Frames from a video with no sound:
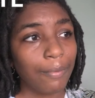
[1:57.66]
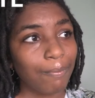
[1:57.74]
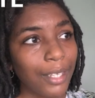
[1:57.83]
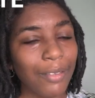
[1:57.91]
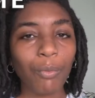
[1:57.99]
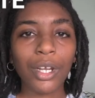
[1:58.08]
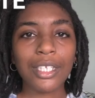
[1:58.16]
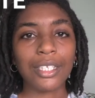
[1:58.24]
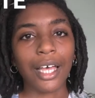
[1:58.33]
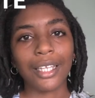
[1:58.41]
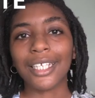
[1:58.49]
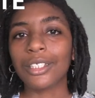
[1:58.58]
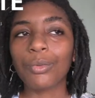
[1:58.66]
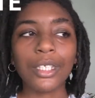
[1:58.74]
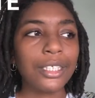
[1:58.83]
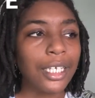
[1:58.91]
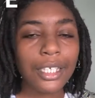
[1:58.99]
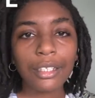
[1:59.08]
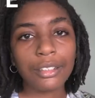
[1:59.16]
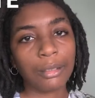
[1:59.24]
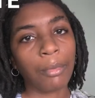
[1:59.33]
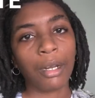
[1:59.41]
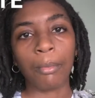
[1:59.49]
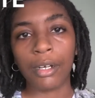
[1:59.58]
Then what is that? That's a ridiculous
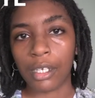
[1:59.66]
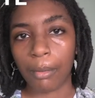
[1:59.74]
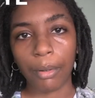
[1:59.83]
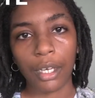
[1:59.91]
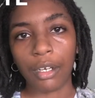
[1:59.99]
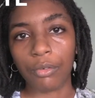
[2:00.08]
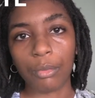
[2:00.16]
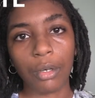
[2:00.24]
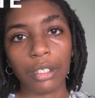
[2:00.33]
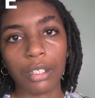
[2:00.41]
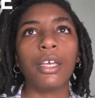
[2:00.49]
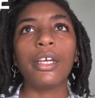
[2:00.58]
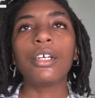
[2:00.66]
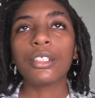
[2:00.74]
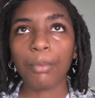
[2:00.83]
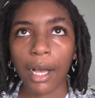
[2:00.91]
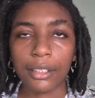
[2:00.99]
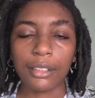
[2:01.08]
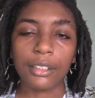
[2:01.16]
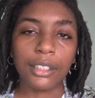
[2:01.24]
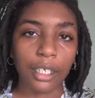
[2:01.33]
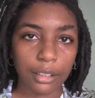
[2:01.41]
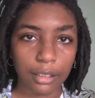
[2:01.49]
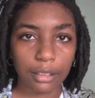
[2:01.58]
amount of money I'm paying every month. Here's my
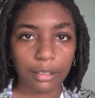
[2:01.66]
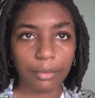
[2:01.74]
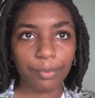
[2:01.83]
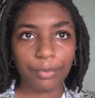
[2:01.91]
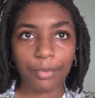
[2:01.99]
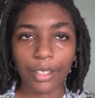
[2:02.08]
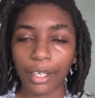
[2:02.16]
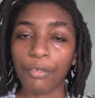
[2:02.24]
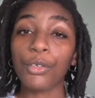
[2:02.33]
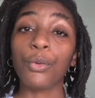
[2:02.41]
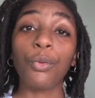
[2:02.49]
suggestion, if you're